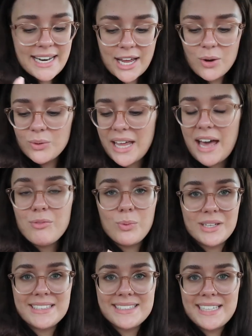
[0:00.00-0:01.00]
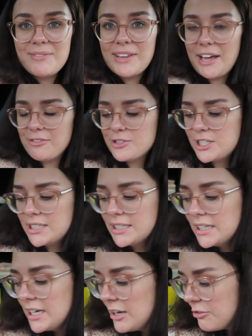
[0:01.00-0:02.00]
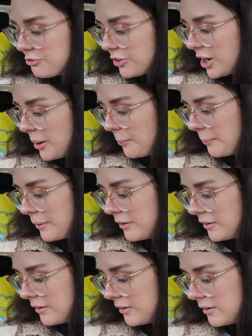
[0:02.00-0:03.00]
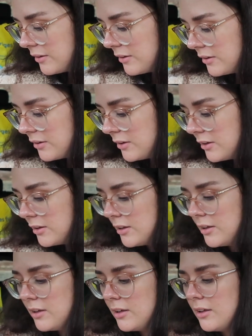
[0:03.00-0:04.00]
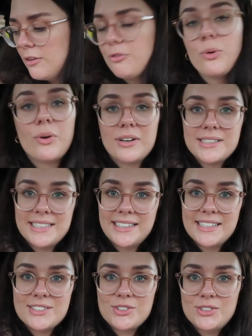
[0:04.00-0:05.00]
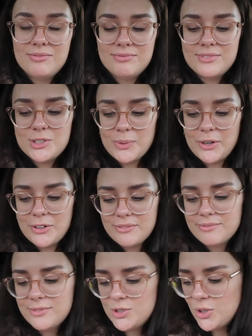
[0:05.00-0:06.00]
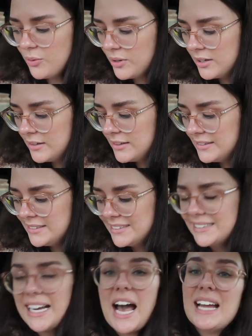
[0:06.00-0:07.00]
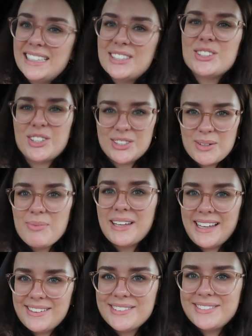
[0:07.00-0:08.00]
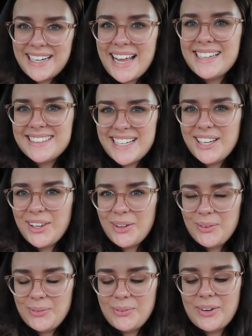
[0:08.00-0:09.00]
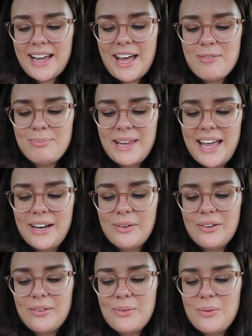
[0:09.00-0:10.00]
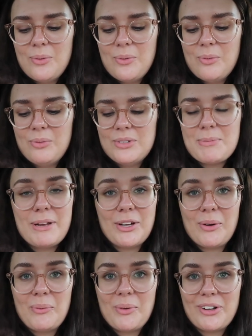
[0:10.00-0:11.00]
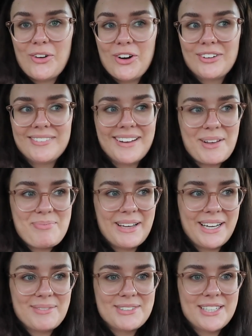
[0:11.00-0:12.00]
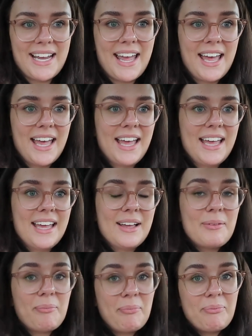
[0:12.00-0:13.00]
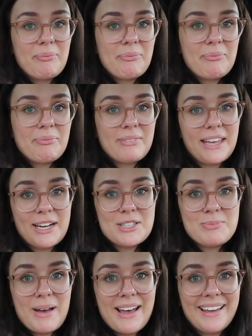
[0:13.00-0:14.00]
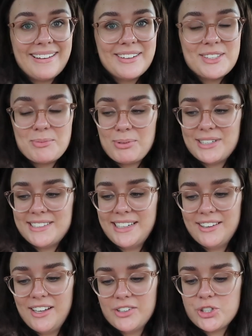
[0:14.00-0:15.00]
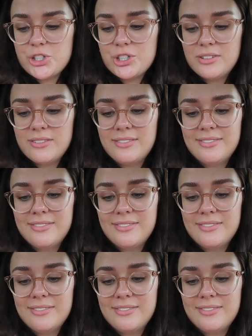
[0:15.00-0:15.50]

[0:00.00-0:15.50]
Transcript: And I only have 1 sleeve left for seeing this sweater, so I need to start something else, and I'll tell you what I have planned depending on what yarn I pick up today. Here's my depressing lunch.